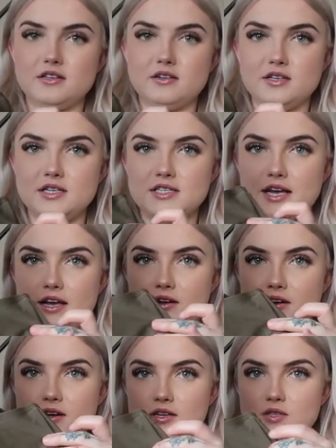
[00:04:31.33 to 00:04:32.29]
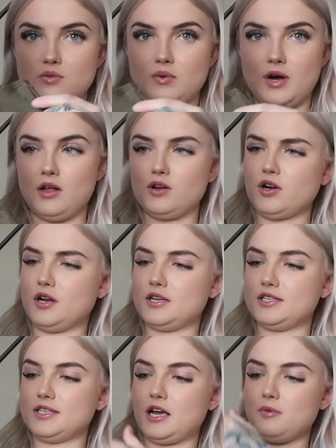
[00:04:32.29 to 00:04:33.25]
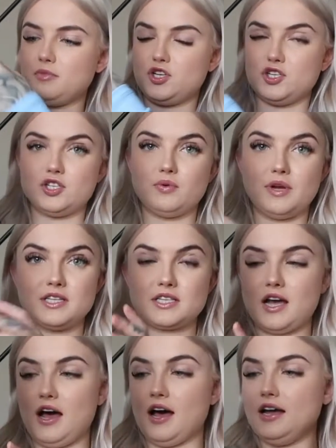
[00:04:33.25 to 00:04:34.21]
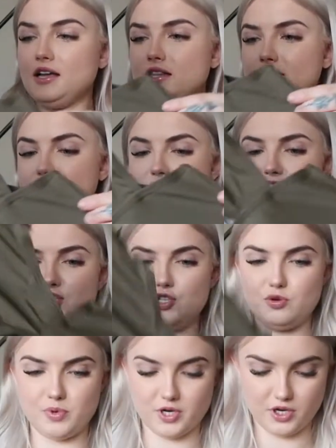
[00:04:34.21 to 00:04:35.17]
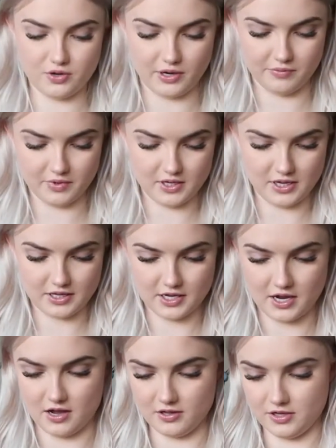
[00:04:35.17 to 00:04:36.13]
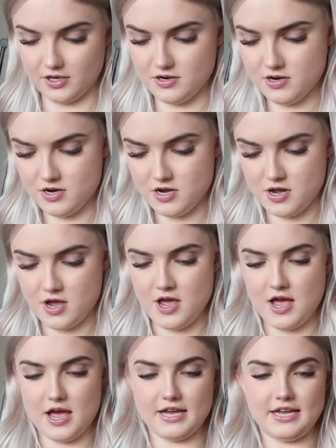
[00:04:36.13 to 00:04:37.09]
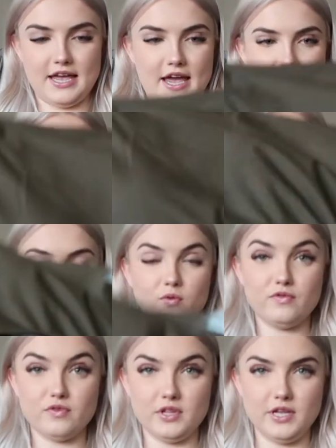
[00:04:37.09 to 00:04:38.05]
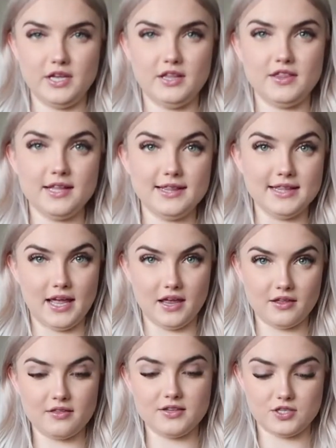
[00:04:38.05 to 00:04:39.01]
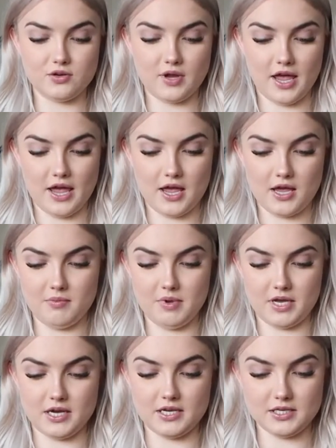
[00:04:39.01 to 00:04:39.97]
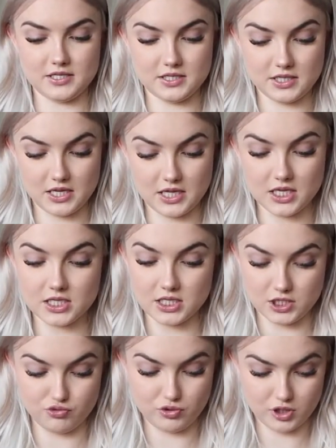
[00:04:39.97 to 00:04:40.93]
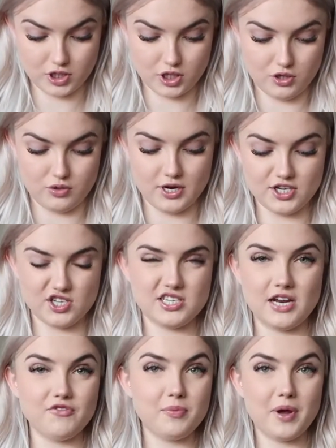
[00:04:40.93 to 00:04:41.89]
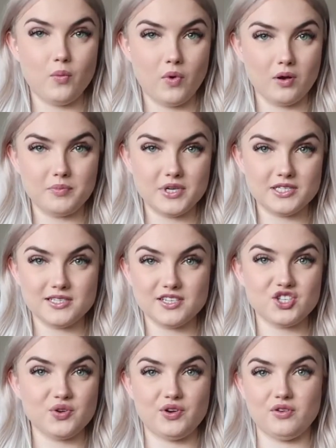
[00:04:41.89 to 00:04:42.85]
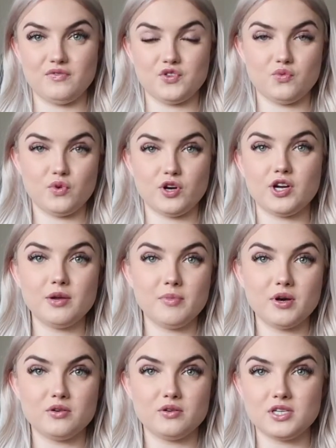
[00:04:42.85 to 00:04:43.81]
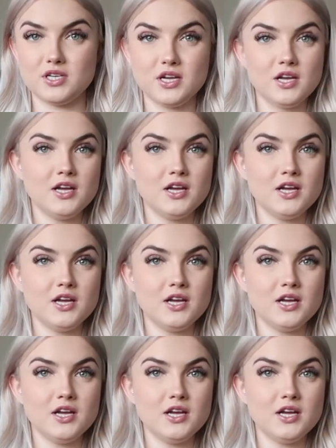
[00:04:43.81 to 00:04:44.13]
a little design on it as well, or not design, but just the way it's cut. This is super cute. I really like the color. Again, hopefully the length is okay, because this is really cute. I just never buy one pieces, so I don't have to worry about